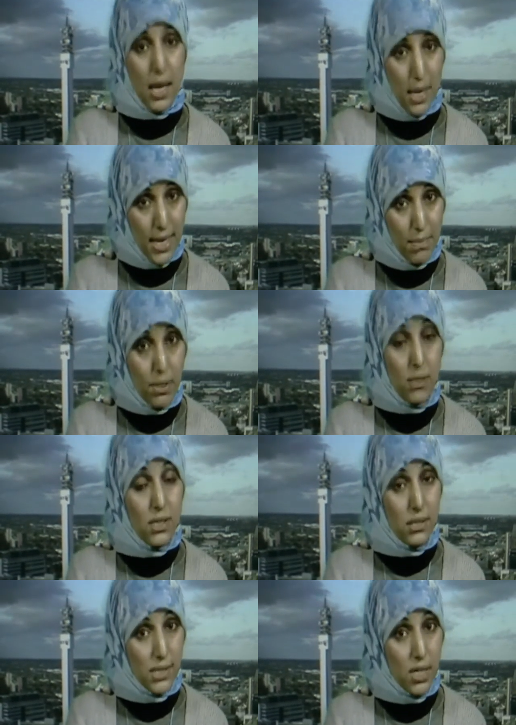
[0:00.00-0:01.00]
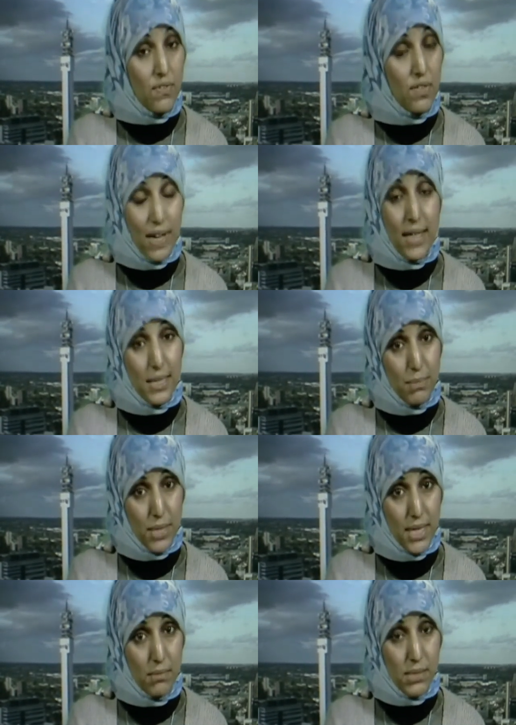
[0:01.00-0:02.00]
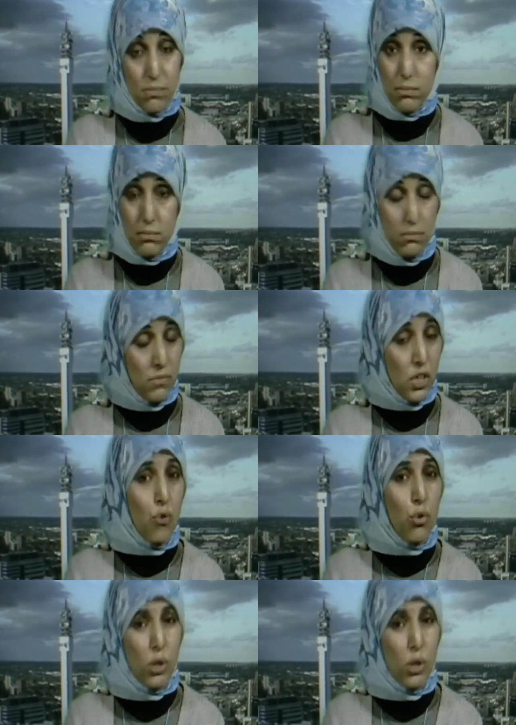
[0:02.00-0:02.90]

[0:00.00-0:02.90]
Labour, Conservative and Lib Dems, are all